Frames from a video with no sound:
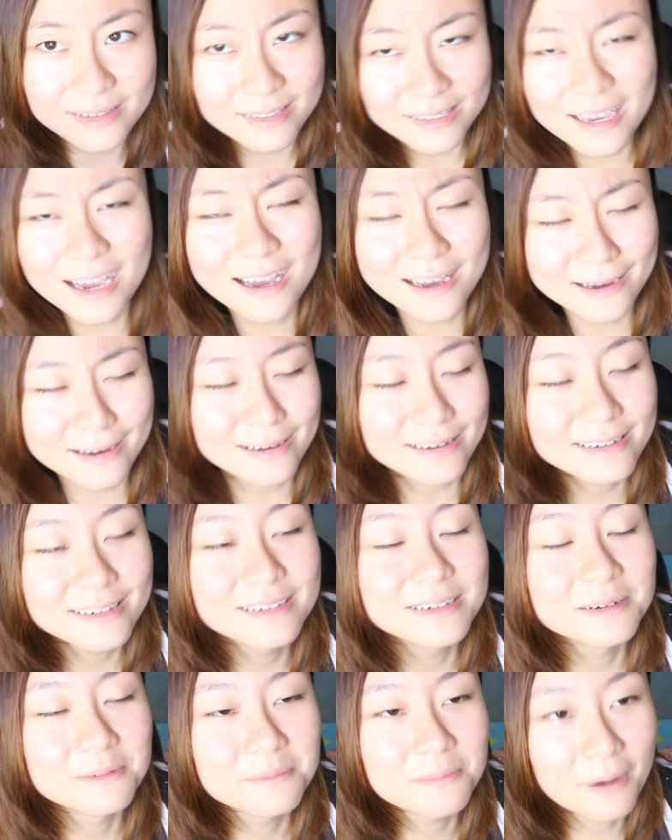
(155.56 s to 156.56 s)
Yeah,
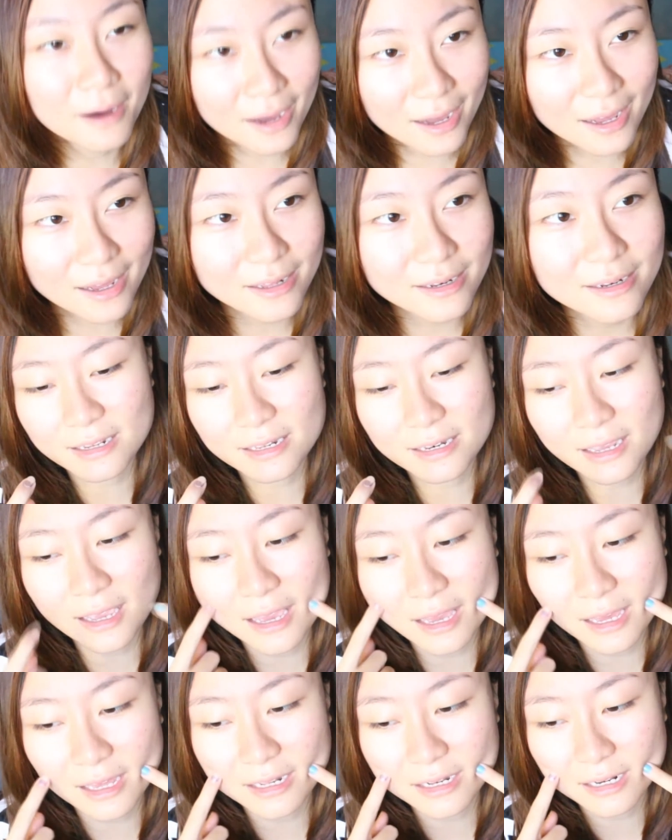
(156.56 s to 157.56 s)
but it
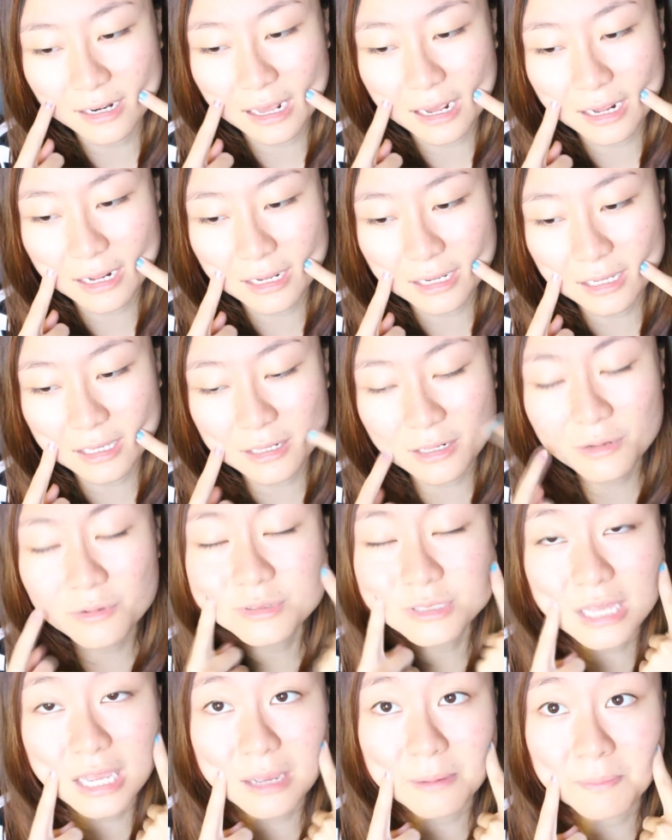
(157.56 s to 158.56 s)
had, like, it
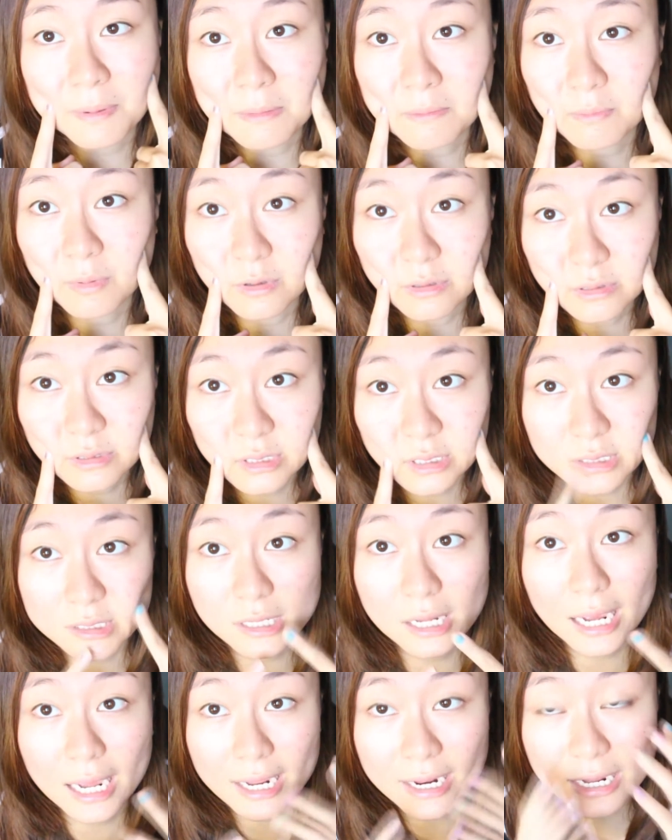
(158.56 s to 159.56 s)
looks like pimples.
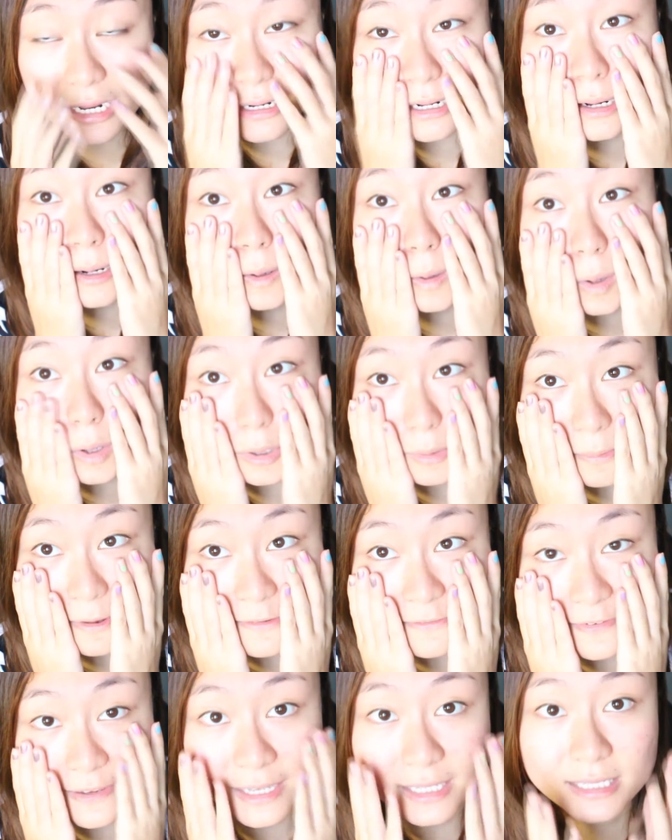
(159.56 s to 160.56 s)
Like, I had a lot on my
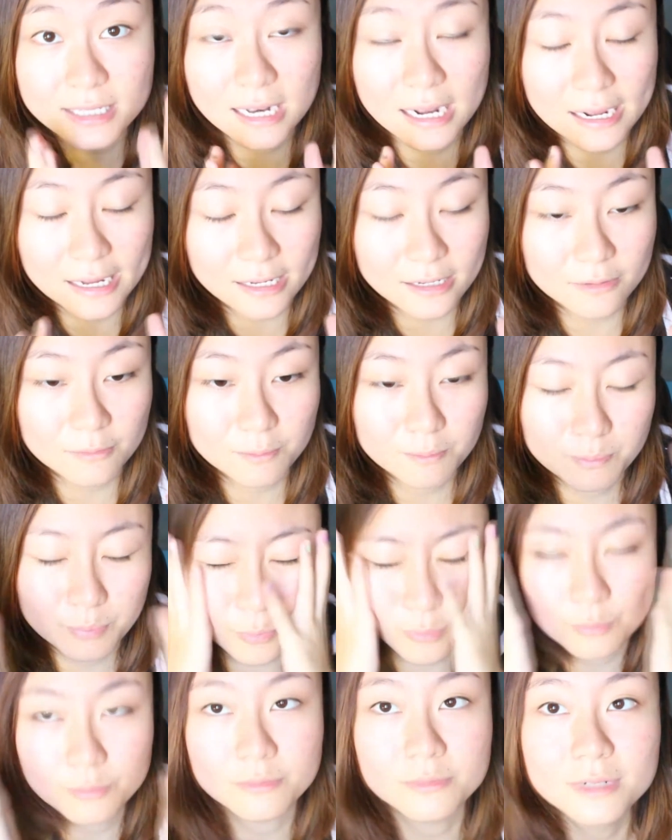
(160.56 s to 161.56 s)
face, like,
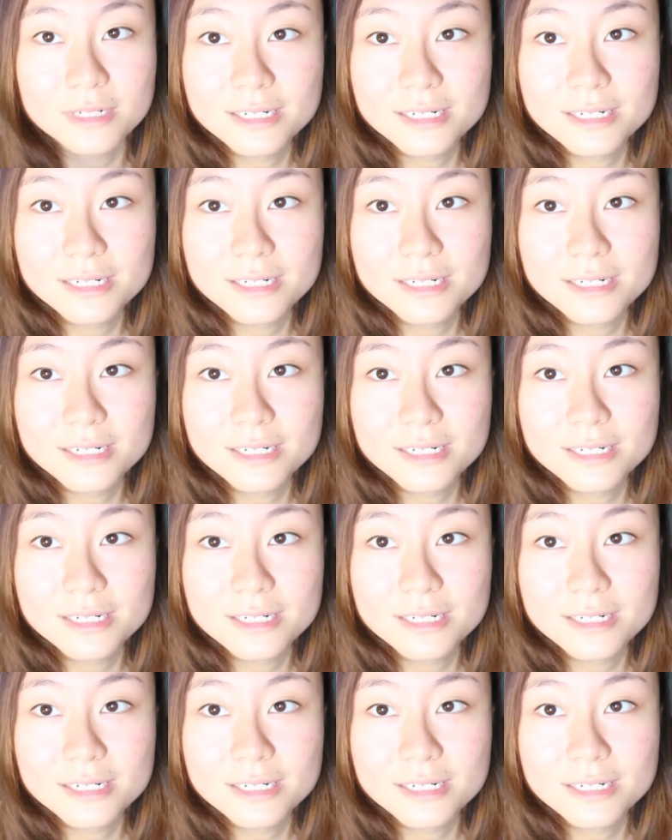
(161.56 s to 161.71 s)
boom.